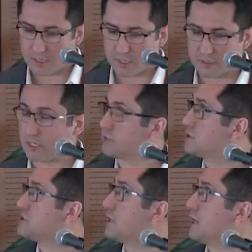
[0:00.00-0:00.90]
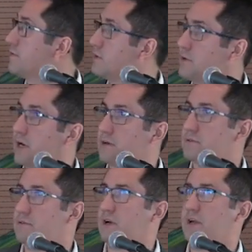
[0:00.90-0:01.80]
I take this table.
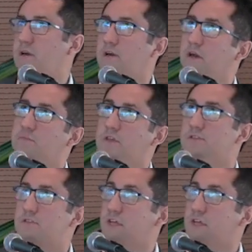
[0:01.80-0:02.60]
I made this